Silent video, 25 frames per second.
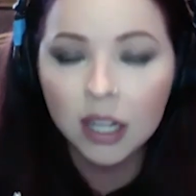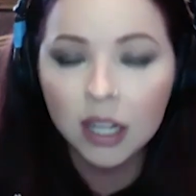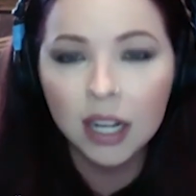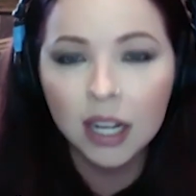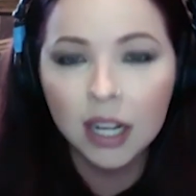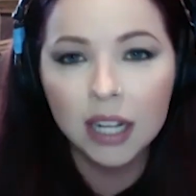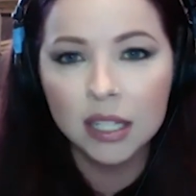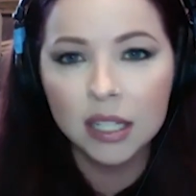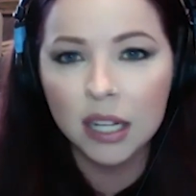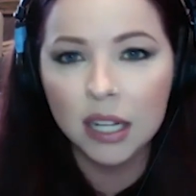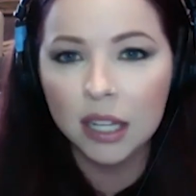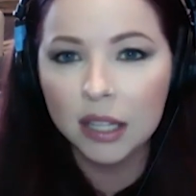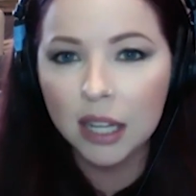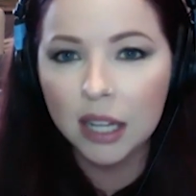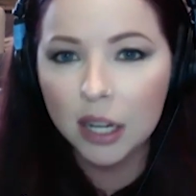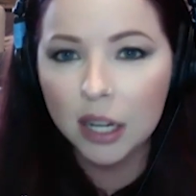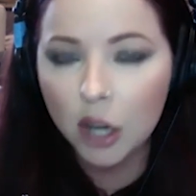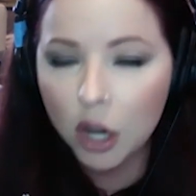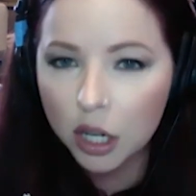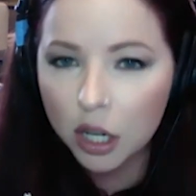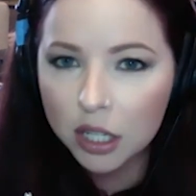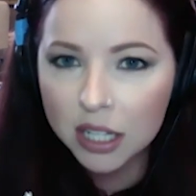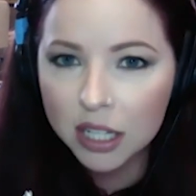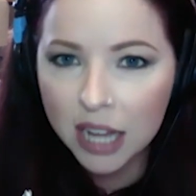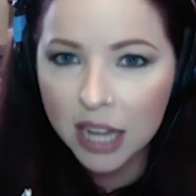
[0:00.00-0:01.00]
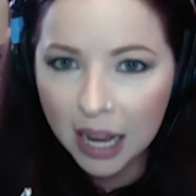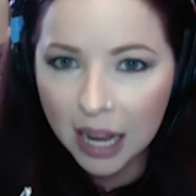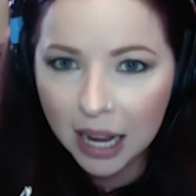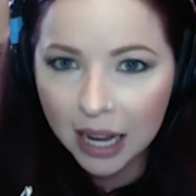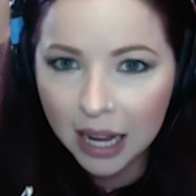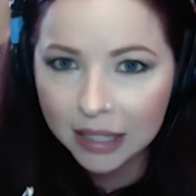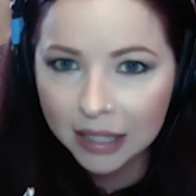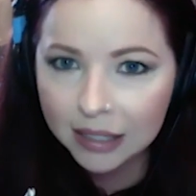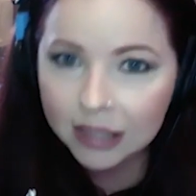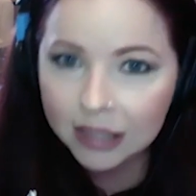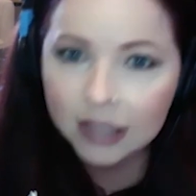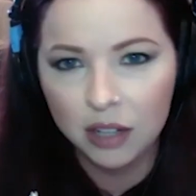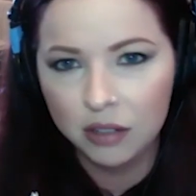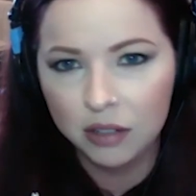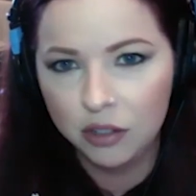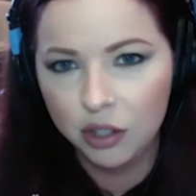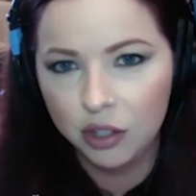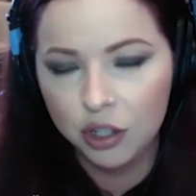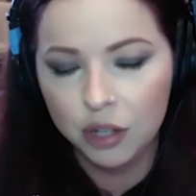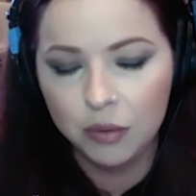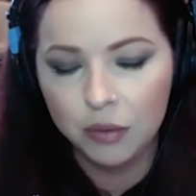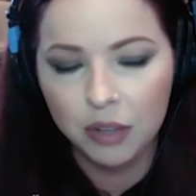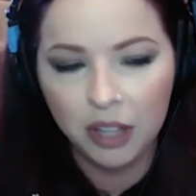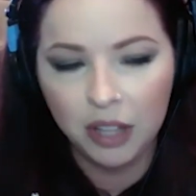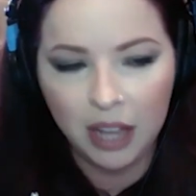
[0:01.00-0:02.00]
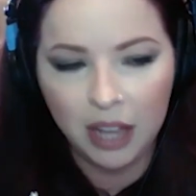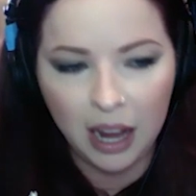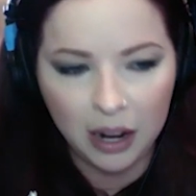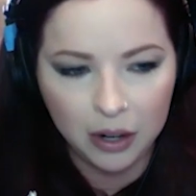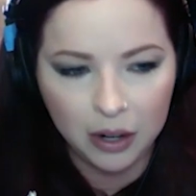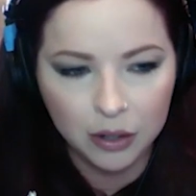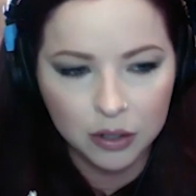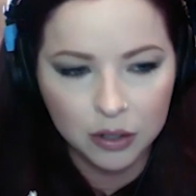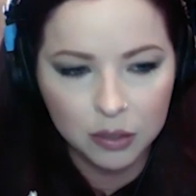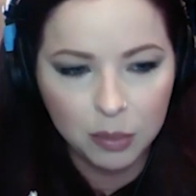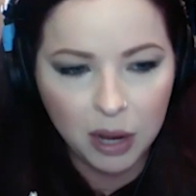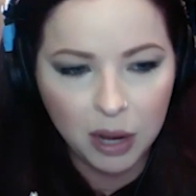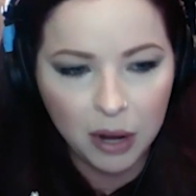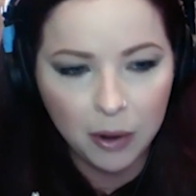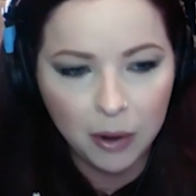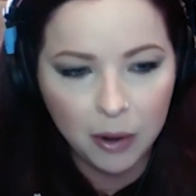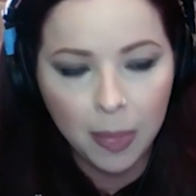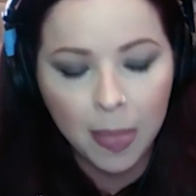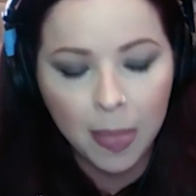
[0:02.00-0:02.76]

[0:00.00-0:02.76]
It's not that hard to add. You should really add it. But